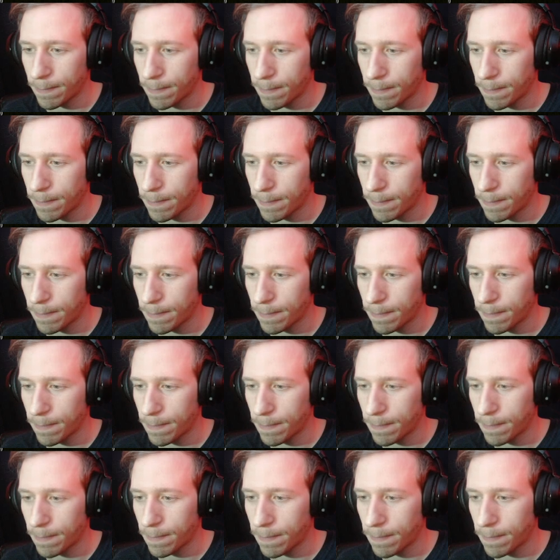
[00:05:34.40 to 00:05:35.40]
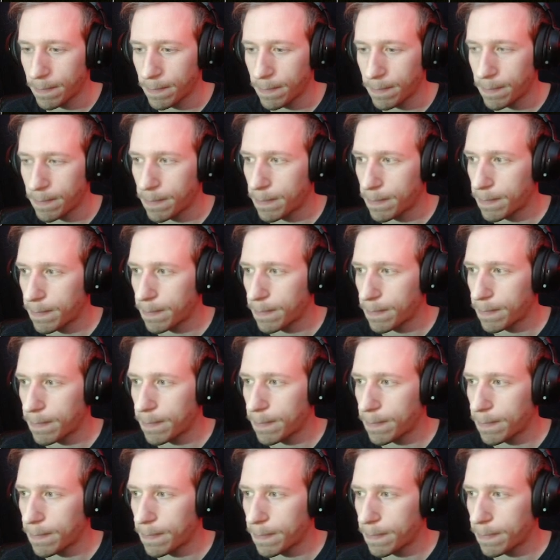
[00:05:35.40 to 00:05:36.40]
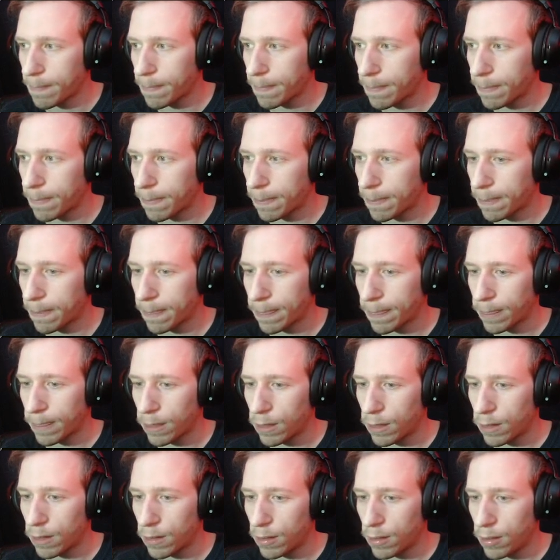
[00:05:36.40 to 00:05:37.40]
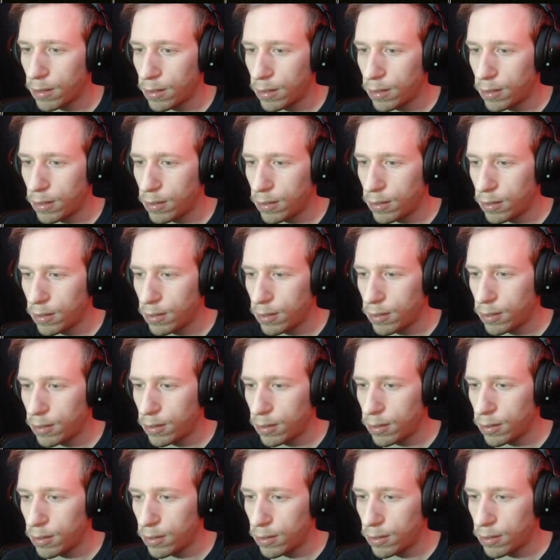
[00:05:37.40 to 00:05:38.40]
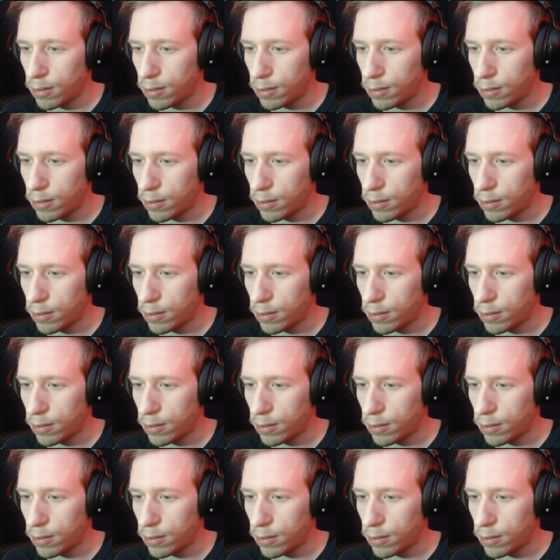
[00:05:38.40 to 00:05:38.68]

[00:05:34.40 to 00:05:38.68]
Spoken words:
No one is speaking in this clip.